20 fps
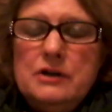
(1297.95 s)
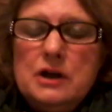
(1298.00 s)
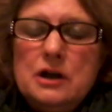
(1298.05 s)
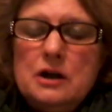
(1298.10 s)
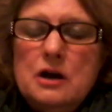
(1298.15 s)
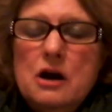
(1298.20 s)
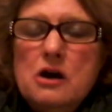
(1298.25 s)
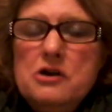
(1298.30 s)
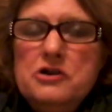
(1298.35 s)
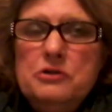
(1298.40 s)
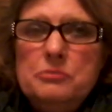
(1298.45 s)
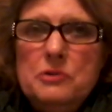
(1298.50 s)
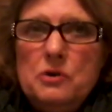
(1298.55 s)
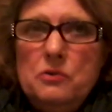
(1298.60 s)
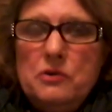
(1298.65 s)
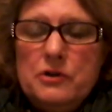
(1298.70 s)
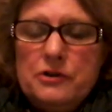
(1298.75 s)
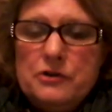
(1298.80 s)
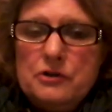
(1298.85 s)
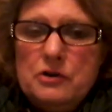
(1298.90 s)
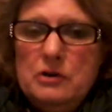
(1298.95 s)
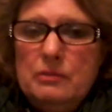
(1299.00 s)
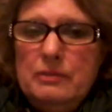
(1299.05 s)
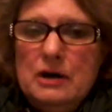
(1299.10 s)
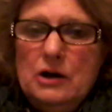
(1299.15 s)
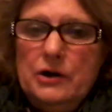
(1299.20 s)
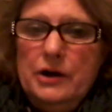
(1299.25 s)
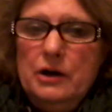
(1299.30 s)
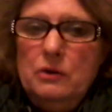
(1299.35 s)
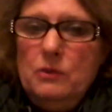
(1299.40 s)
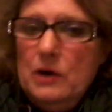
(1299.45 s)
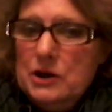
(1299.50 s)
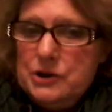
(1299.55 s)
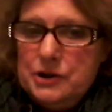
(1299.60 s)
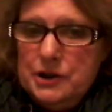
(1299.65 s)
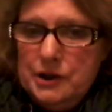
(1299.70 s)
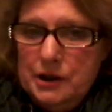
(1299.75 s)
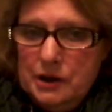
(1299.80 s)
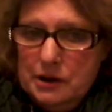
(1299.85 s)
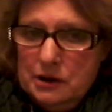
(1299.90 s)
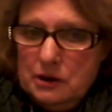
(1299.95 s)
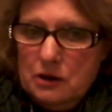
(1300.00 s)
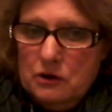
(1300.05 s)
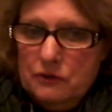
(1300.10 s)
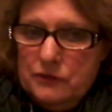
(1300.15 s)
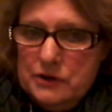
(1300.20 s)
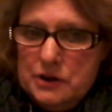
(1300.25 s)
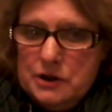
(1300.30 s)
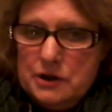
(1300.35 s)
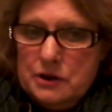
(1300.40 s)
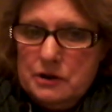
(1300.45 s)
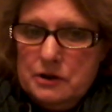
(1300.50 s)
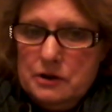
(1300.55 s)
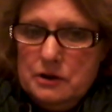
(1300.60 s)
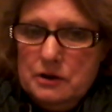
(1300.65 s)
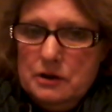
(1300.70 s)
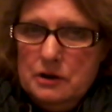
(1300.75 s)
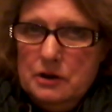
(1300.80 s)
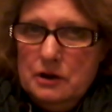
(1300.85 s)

an argument with her about it, why she didn't go visit her.